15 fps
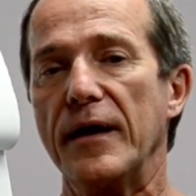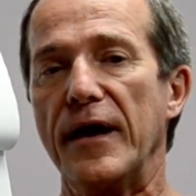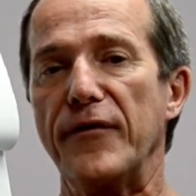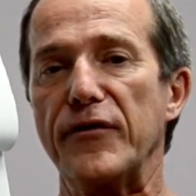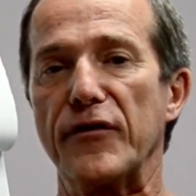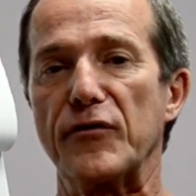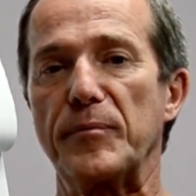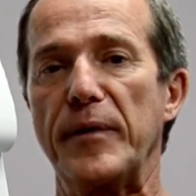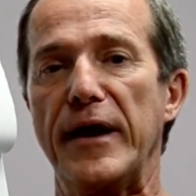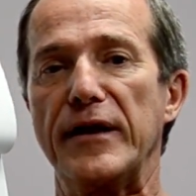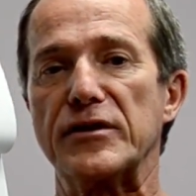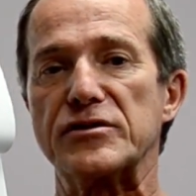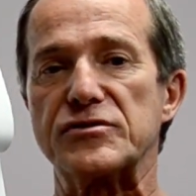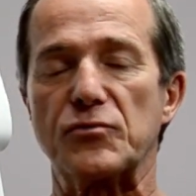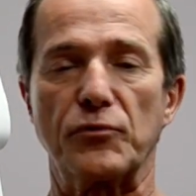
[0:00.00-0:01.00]
And the other
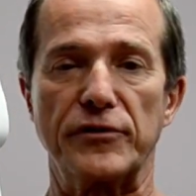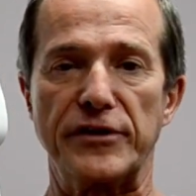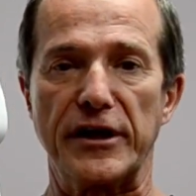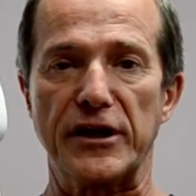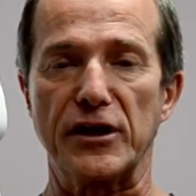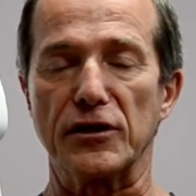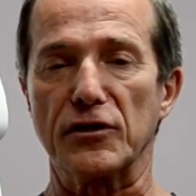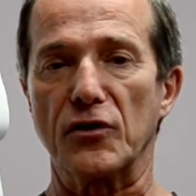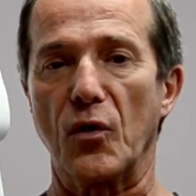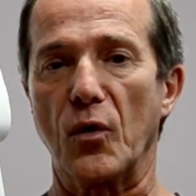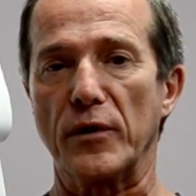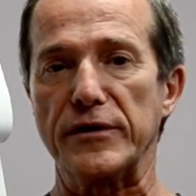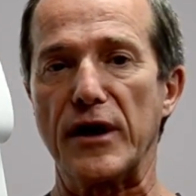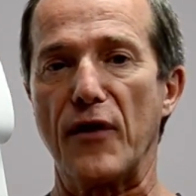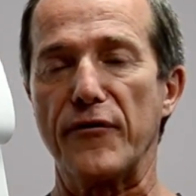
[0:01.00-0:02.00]
pain is radicular
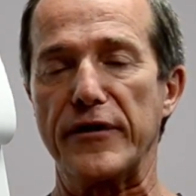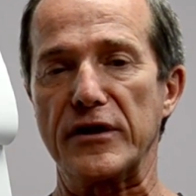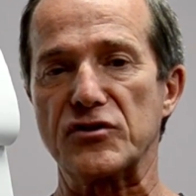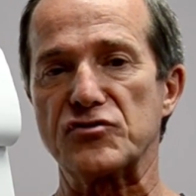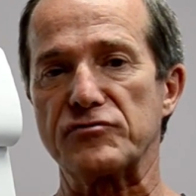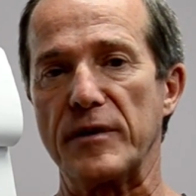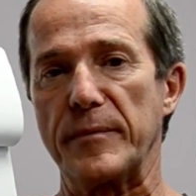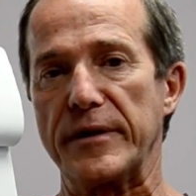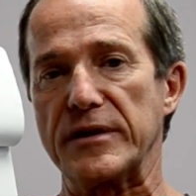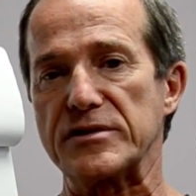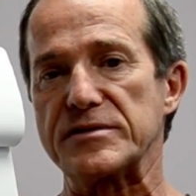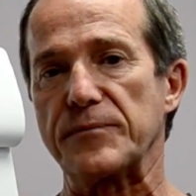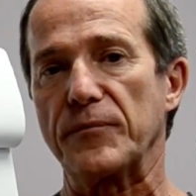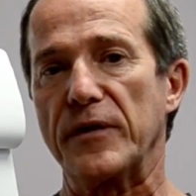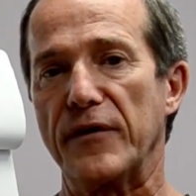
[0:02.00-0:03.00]
or down the extremities.